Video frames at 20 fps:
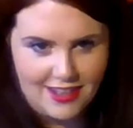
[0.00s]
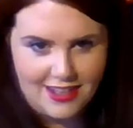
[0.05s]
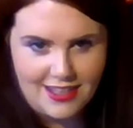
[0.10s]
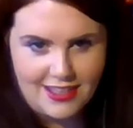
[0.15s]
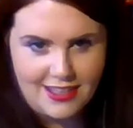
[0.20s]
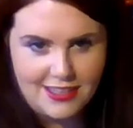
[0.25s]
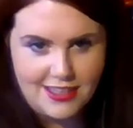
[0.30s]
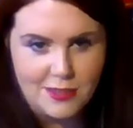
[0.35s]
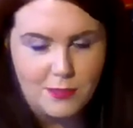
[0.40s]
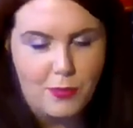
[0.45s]

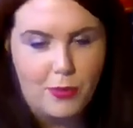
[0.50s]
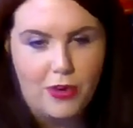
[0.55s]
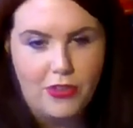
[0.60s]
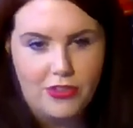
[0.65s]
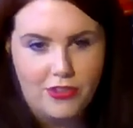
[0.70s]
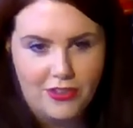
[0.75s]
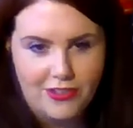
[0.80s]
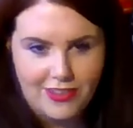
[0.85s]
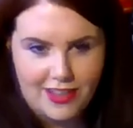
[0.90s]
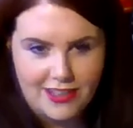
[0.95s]
He's his
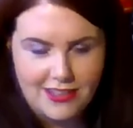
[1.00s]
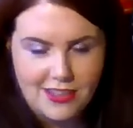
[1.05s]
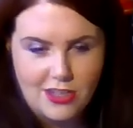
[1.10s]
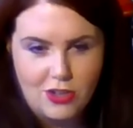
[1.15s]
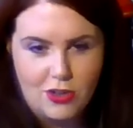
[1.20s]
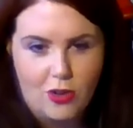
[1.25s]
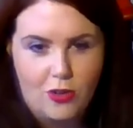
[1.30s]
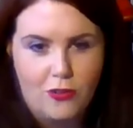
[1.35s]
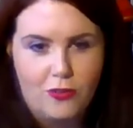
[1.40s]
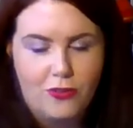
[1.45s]
brother, and that's
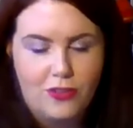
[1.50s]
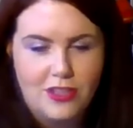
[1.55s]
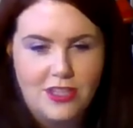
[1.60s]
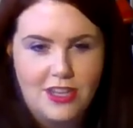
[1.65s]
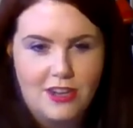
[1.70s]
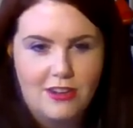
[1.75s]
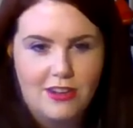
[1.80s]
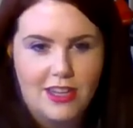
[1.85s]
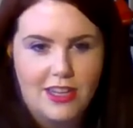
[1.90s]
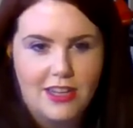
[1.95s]
enough
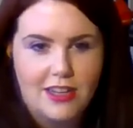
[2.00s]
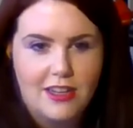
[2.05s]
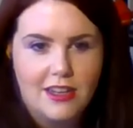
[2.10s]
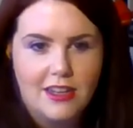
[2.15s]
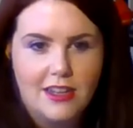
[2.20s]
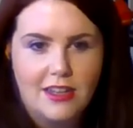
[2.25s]
for Tyrion.